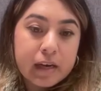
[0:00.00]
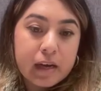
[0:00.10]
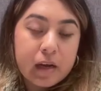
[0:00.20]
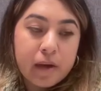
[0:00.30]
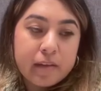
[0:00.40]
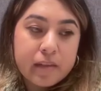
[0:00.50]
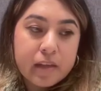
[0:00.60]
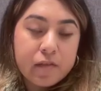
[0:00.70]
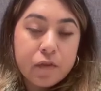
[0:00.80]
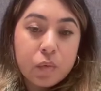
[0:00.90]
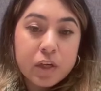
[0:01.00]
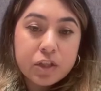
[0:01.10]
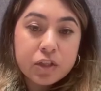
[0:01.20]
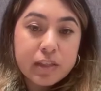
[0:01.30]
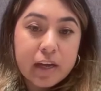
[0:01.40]
I think if you
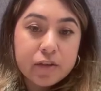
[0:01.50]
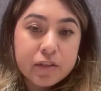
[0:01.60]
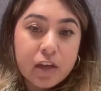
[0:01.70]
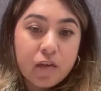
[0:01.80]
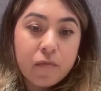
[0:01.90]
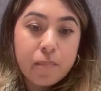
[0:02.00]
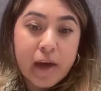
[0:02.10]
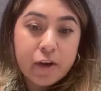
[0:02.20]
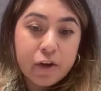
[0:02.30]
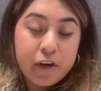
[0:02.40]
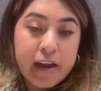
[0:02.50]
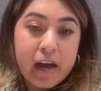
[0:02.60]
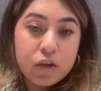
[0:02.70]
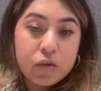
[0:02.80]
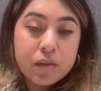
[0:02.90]
understand yourself better and
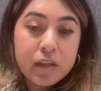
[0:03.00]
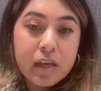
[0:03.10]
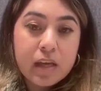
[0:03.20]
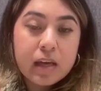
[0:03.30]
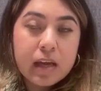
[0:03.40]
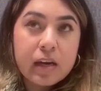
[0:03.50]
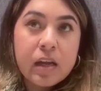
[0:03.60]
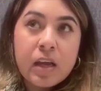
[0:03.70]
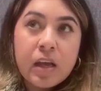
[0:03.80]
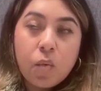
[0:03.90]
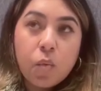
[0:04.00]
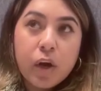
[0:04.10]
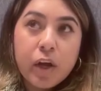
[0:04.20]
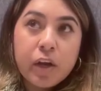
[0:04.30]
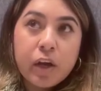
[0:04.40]
how you think and
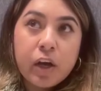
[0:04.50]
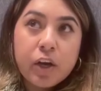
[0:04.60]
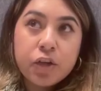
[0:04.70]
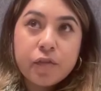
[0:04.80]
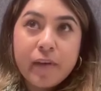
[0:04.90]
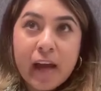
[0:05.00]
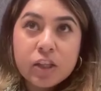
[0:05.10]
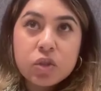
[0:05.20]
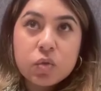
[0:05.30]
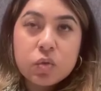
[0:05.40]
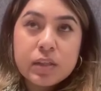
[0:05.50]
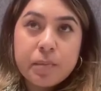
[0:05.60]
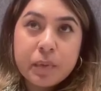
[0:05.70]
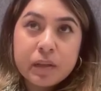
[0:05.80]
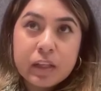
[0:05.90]
what are your values
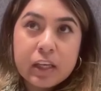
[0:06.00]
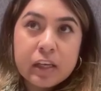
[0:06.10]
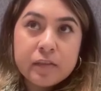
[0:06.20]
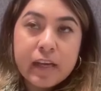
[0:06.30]
and beliefs,